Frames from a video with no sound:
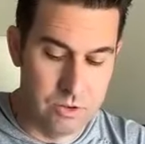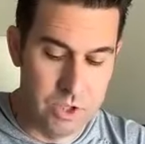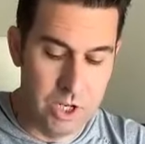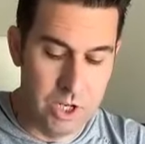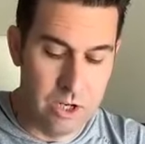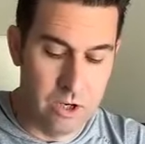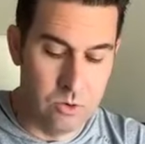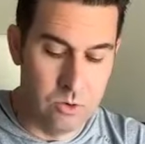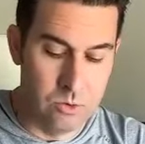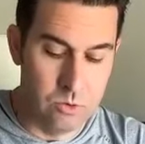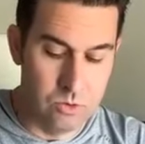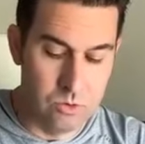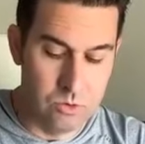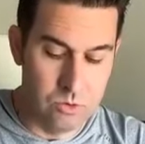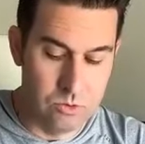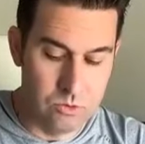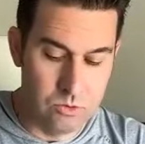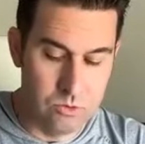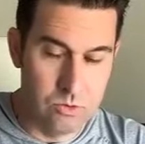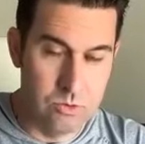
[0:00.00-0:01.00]
you know,
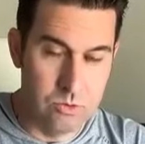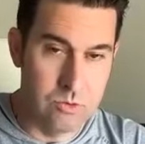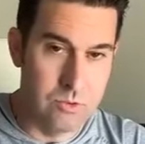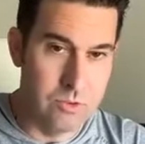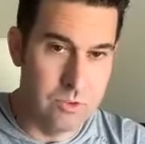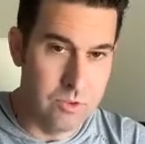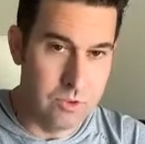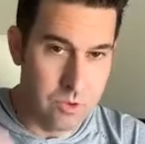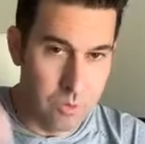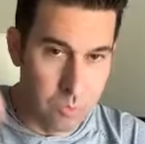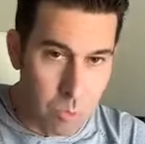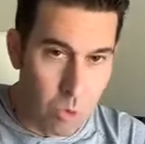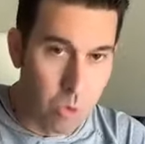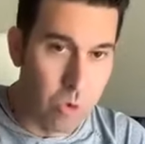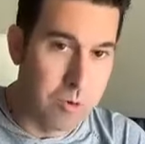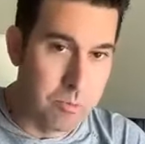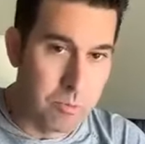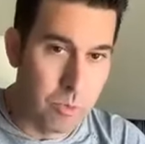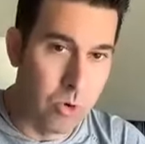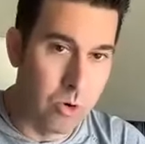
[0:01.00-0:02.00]

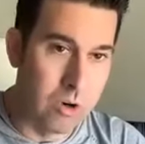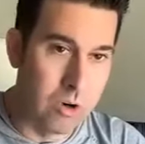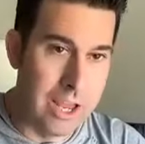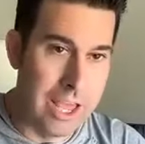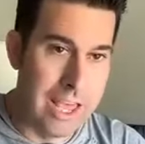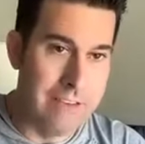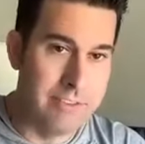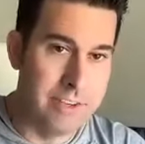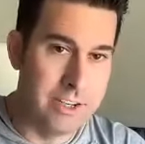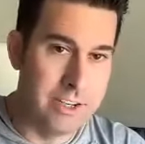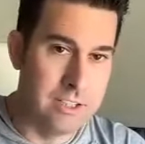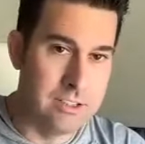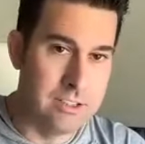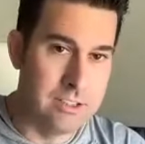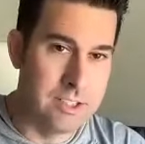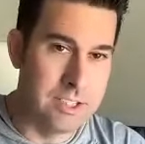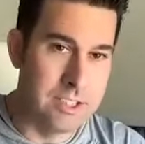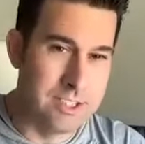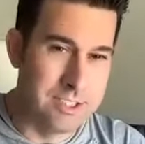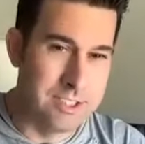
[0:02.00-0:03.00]
more and more
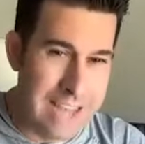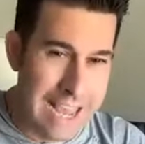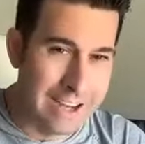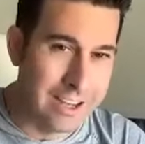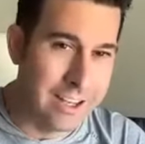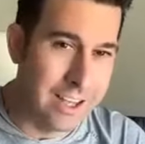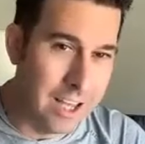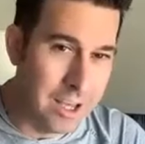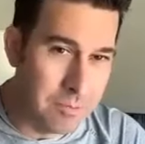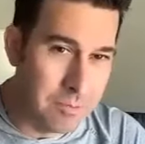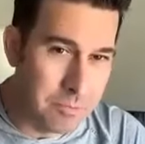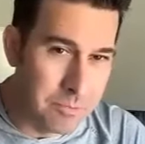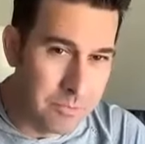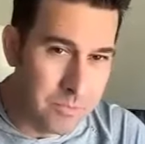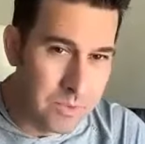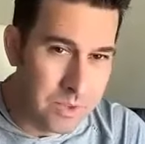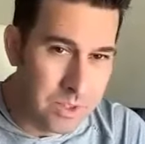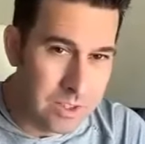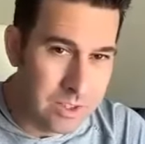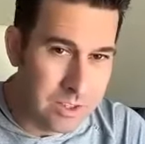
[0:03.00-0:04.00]
evidence to stack up
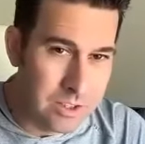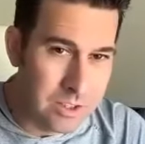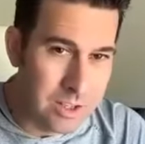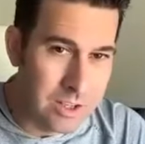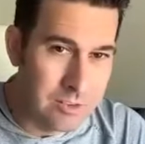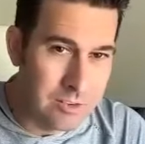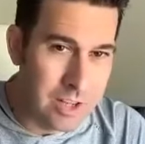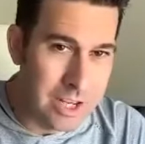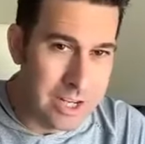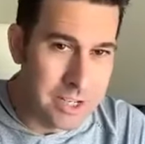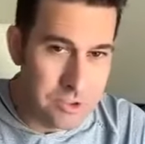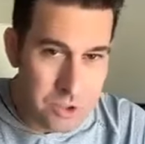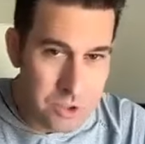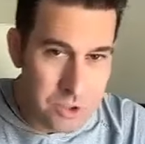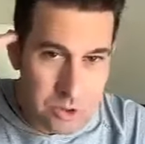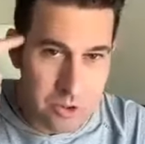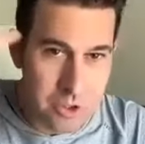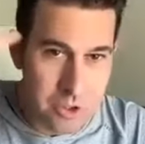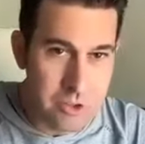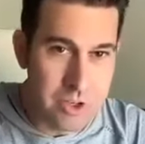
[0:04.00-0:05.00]
of like,
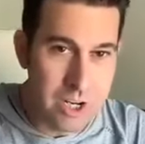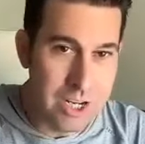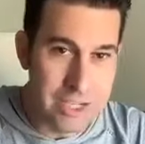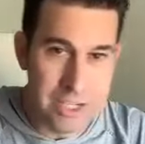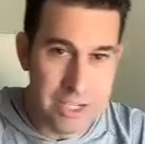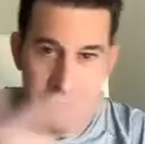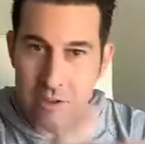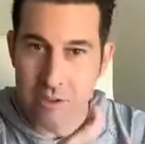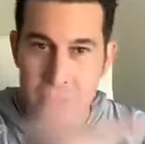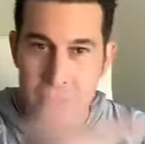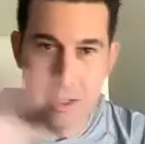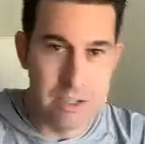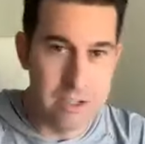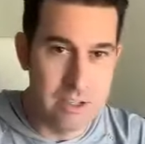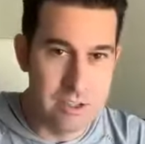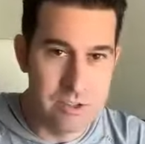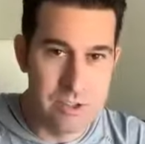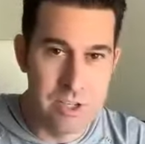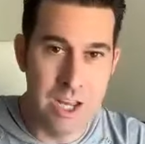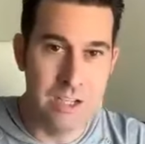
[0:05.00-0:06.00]
dude, are you not hearing
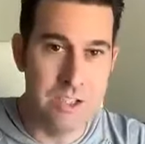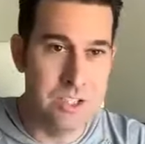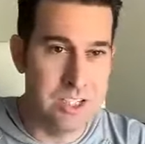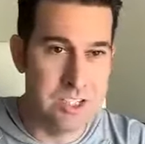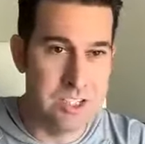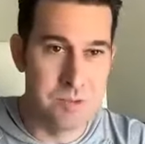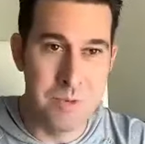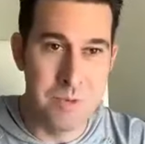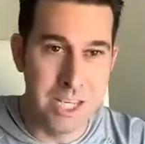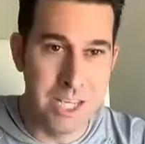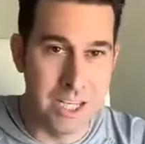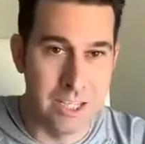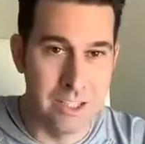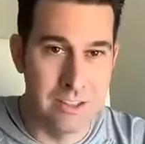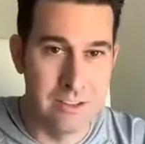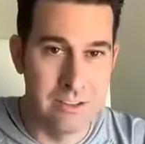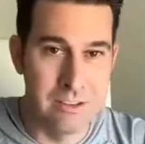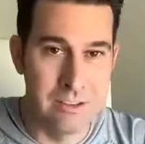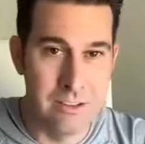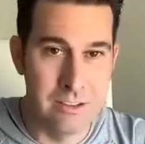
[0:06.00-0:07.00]
that it's not just
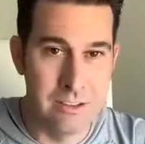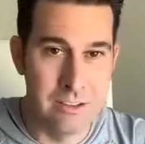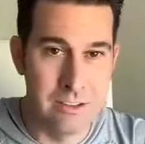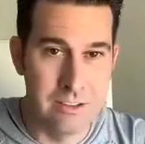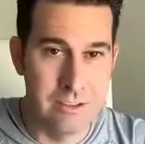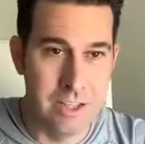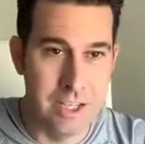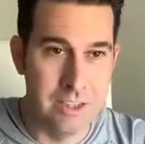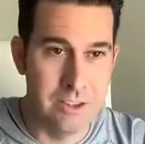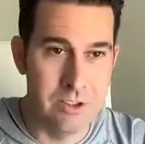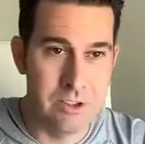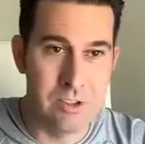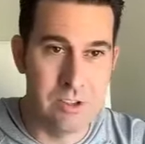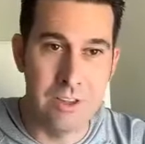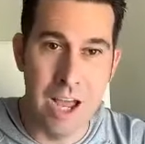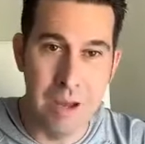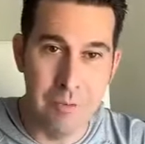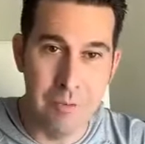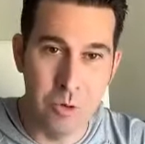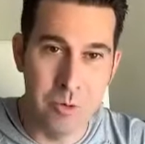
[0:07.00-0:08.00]
me? Like, there's a
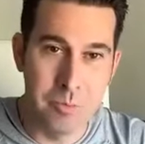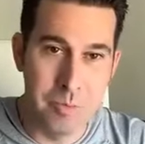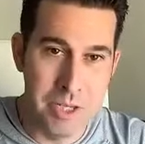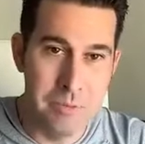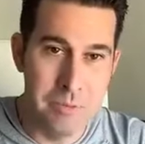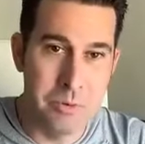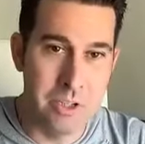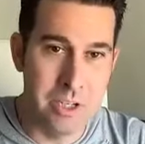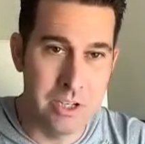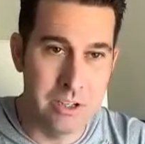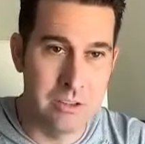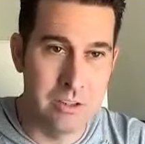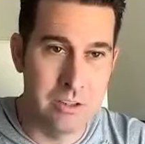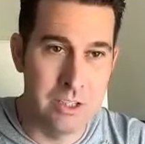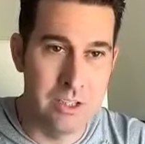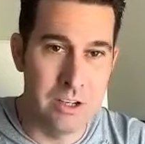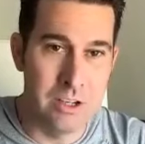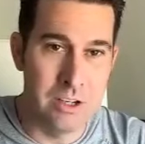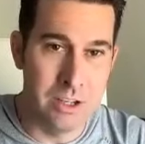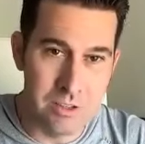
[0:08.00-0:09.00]
lot more people here
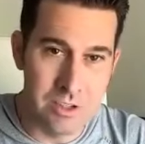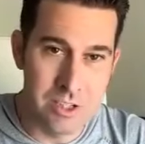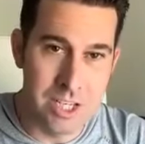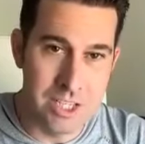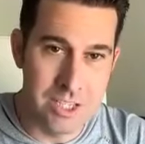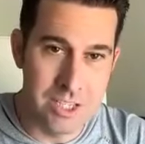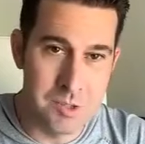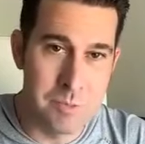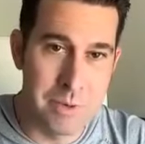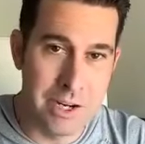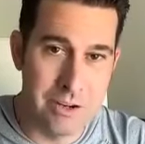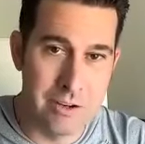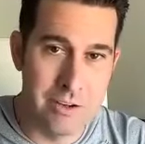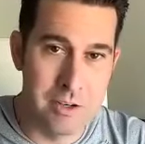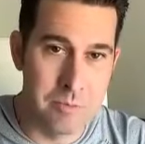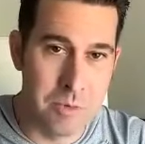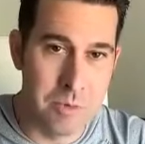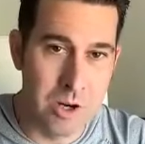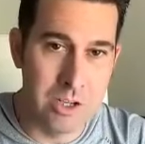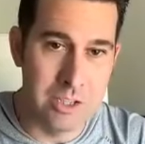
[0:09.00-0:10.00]
that understand this Bay
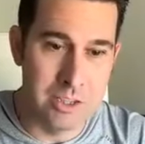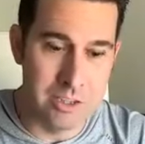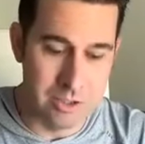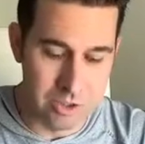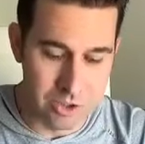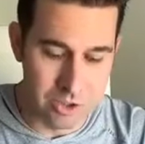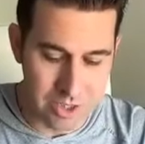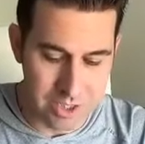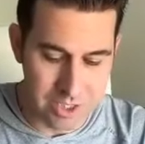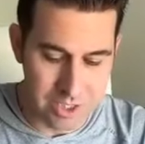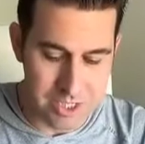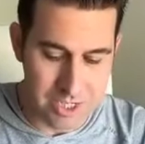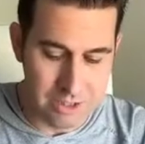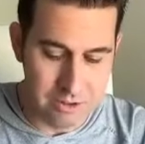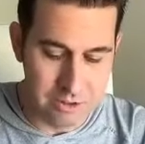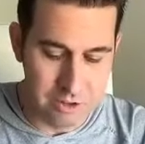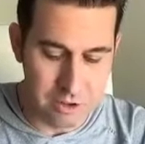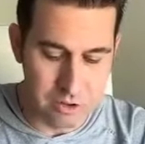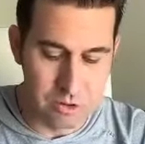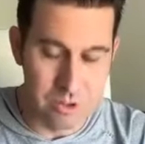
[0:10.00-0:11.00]
Area market that are trying to
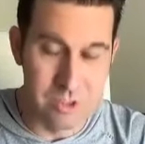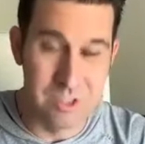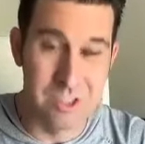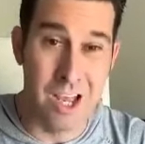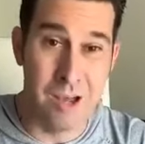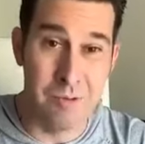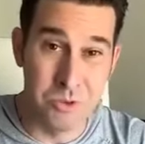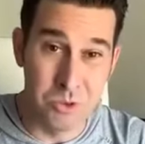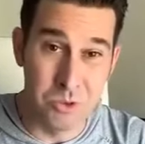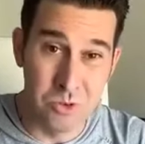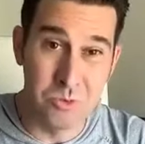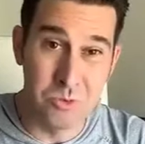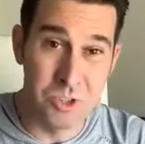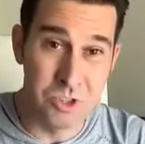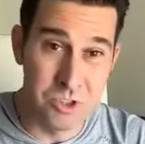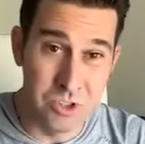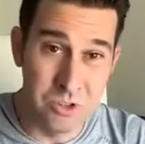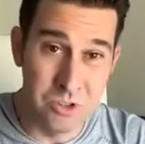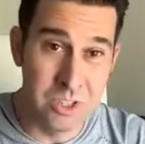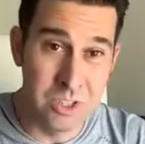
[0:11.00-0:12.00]
tell you to stop doing
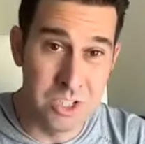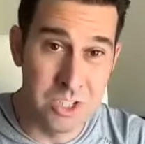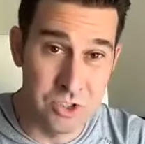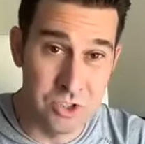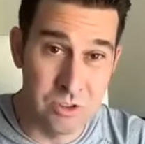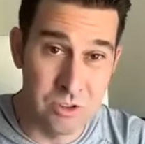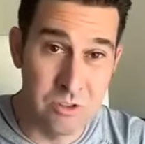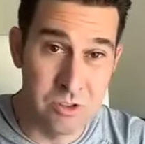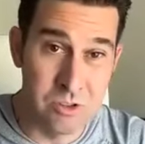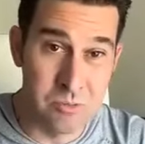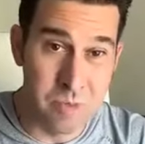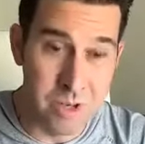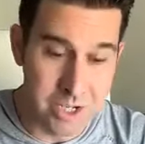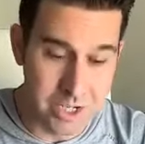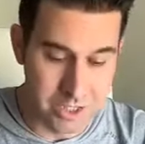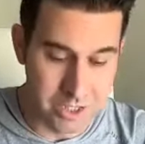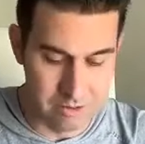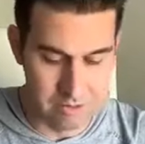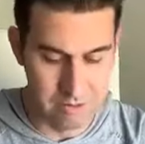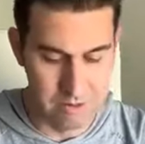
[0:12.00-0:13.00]
what you're doing because you're losing
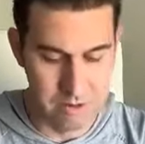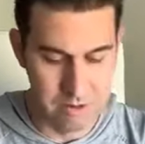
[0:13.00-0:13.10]
money.